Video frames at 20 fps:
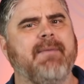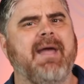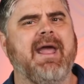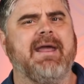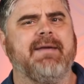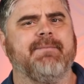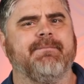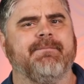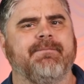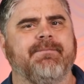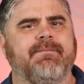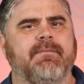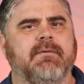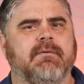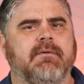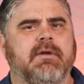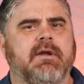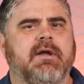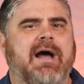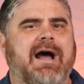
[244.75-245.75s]
May?
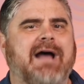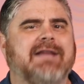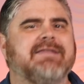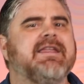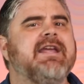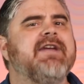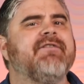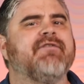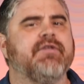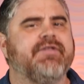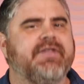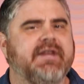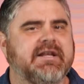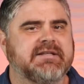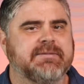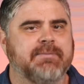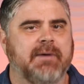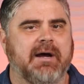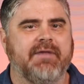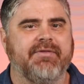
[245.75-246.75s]
I think for
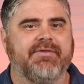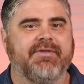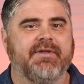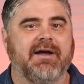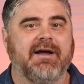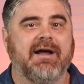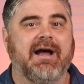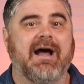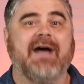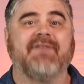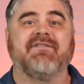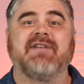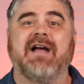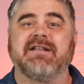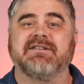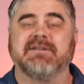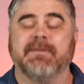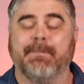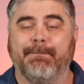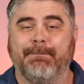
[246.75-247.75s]
this month, I've
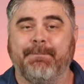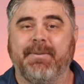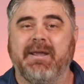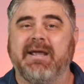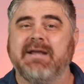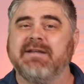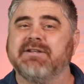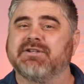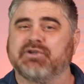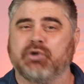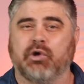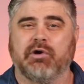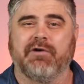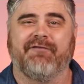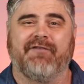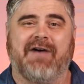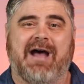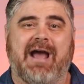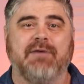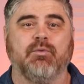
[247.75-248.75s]
got some big
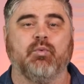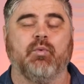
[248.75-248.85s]
certified